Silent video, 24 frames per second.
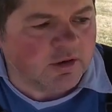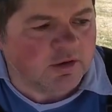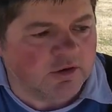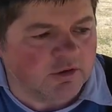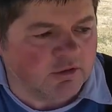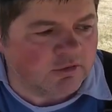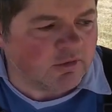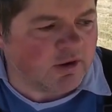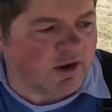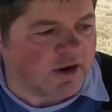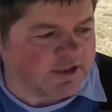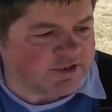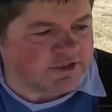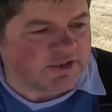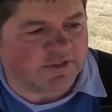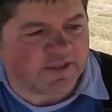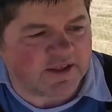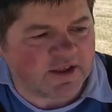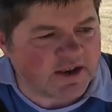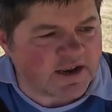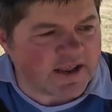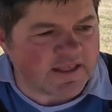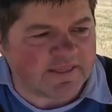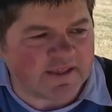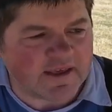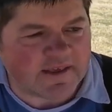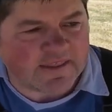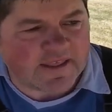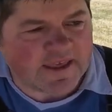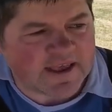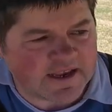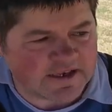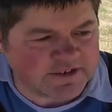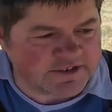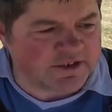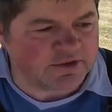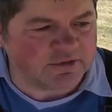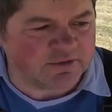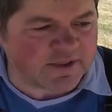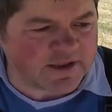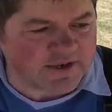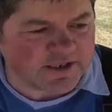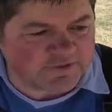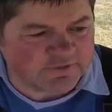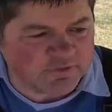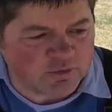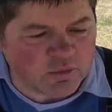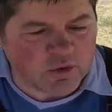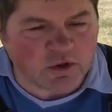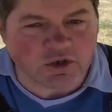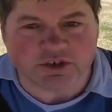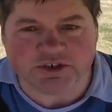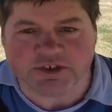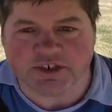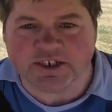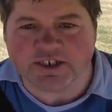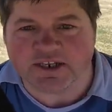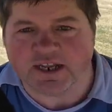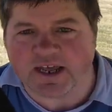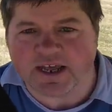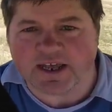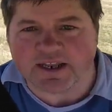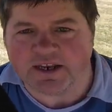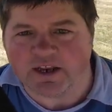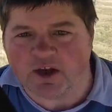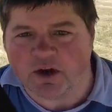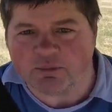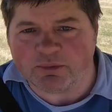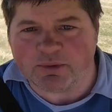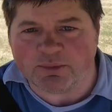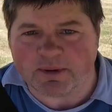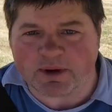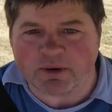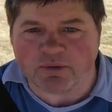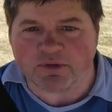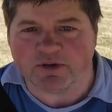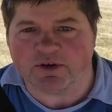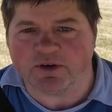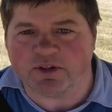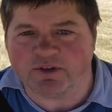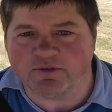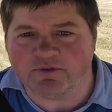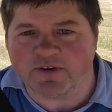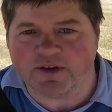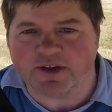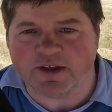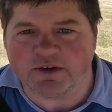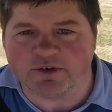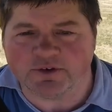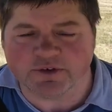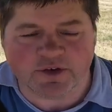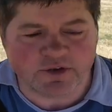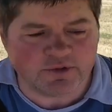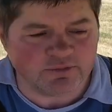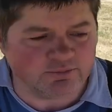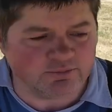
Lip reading: Right, so I think I'll end that there. So thanks for watching, and I'll be back with another video soon.